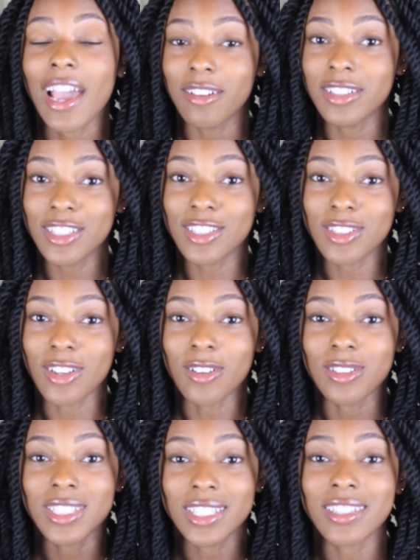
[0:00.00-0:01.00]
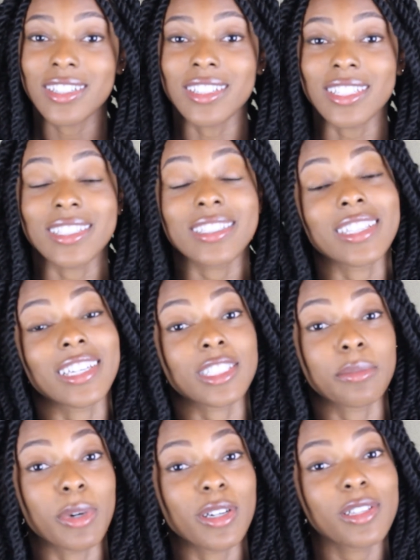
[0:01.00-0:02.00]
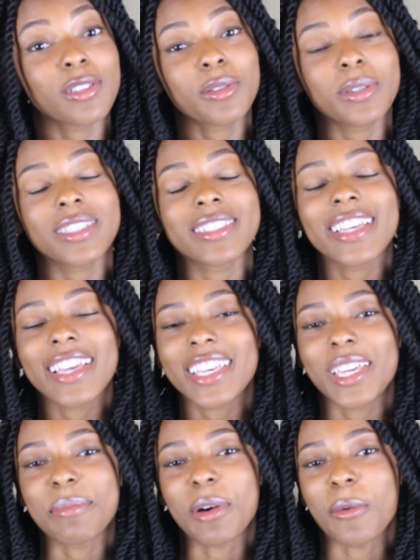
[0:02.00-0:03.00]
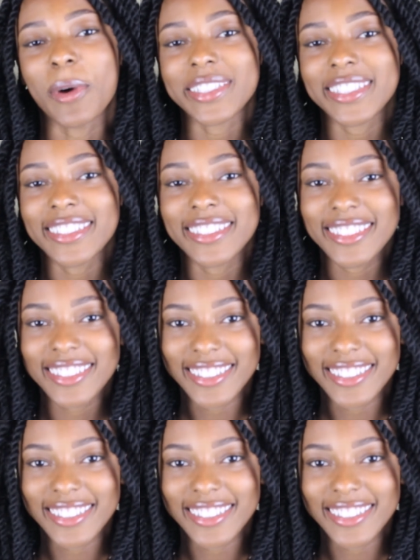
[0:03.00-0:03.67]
how to install Senegalese slash Marley Twist. Keep on watching.